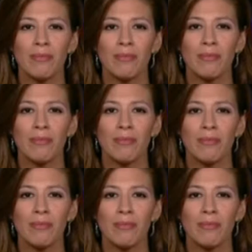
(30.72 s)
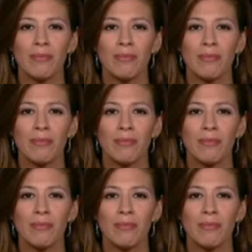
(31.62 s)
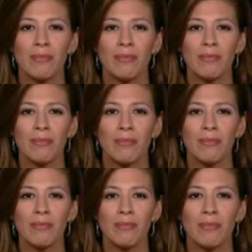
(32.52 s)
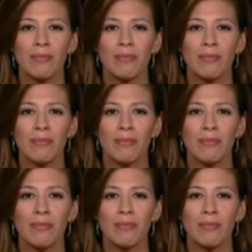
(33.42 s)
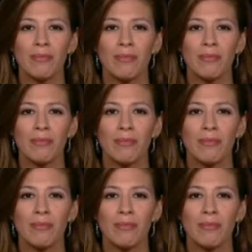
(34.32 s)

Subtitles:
[no speech]